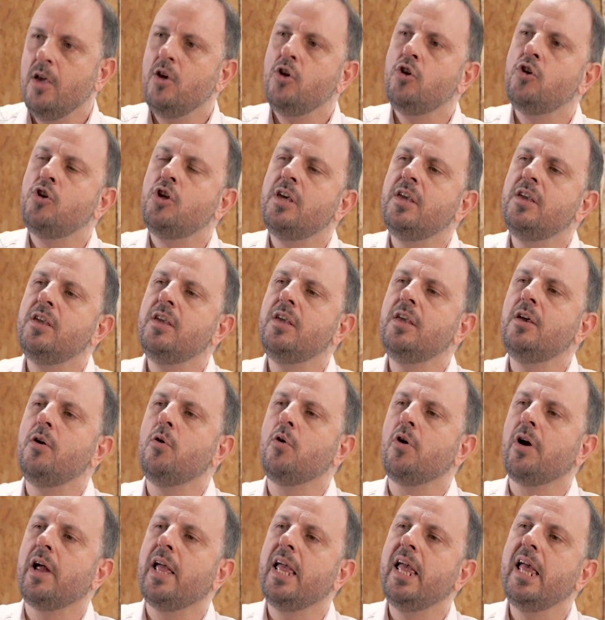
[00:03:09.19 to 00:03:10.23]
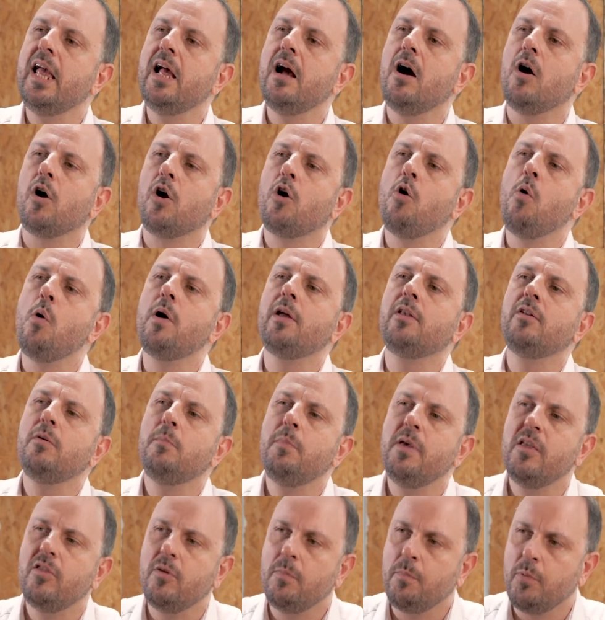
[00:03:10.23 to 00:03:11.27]
She or he are going to
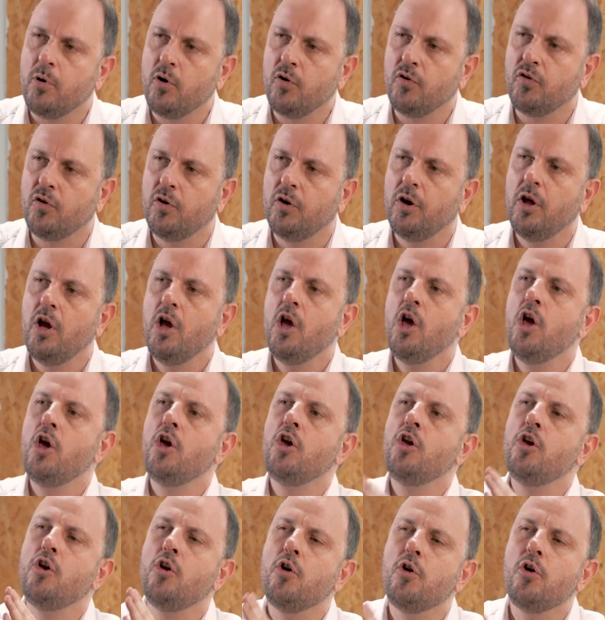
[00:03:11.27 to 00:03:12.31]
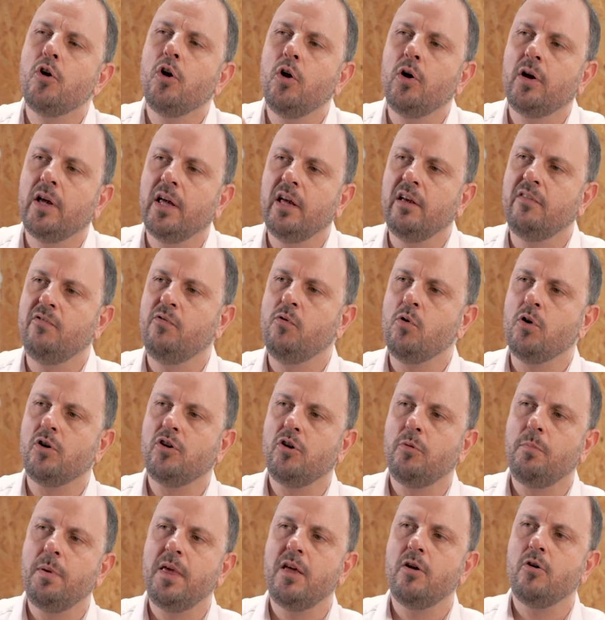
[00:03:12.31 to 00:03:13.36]
be the person you're looking for
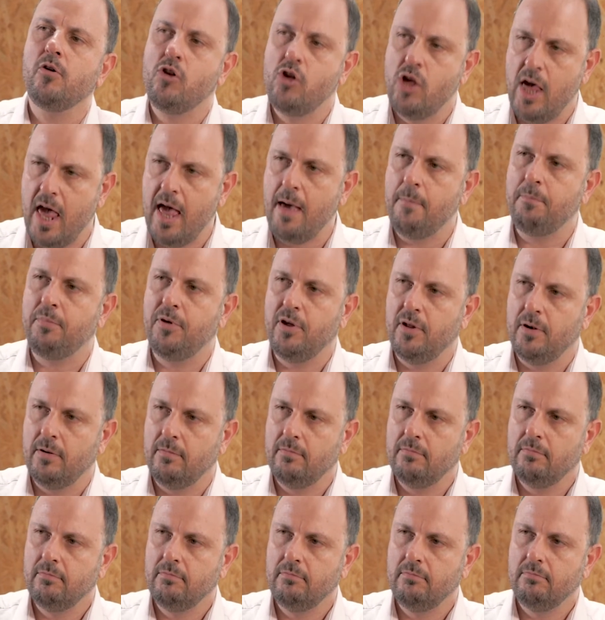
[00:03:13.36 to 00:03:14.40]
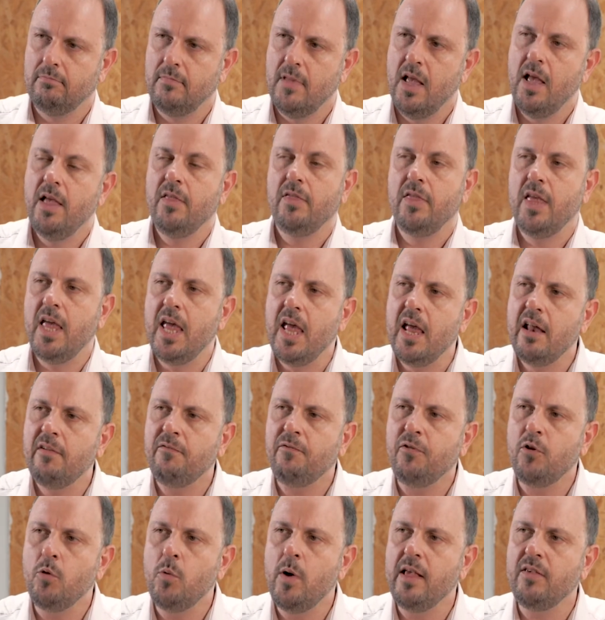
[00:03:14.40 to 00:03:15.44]
to be your champion. The
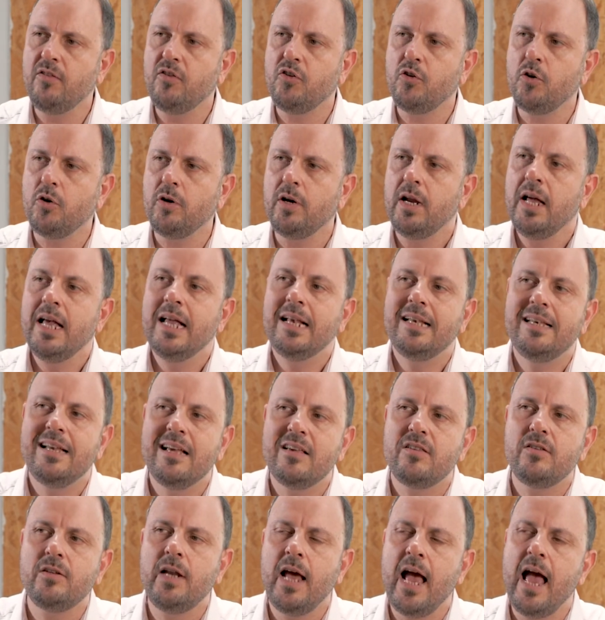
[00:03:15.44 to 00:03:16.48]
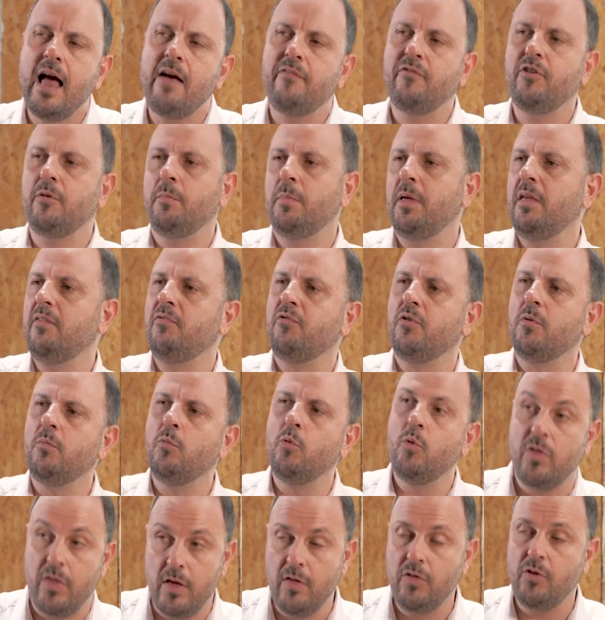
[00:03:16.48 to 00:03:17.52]
influencer doesn't have to be from
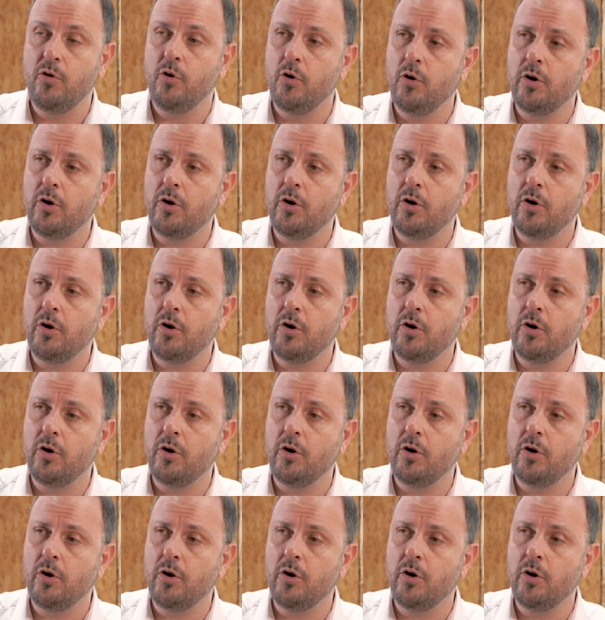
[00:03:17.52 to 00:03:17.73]
within the